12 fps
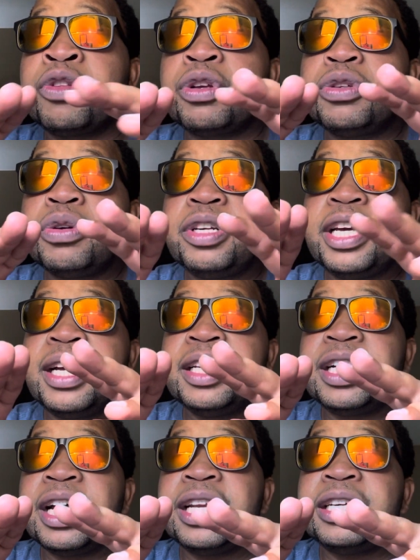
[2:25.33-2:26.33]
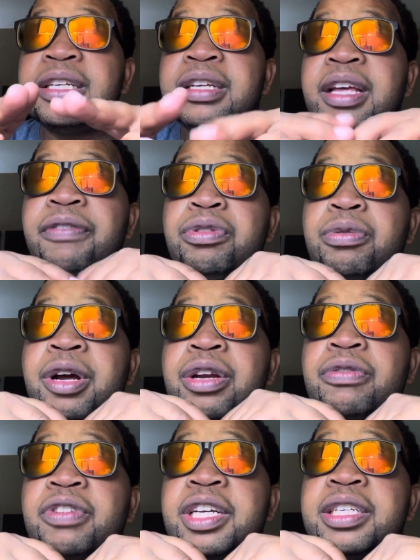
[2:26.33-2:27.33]
So technically, every one
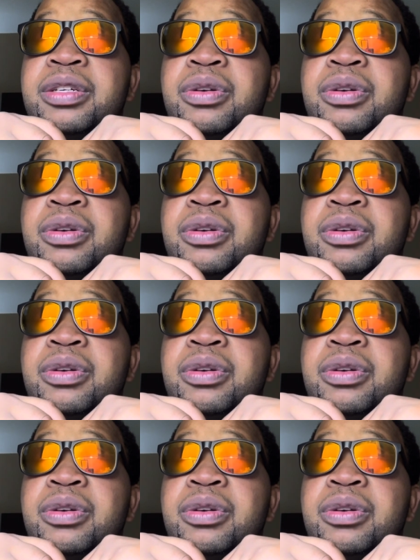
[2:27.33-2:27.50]
of us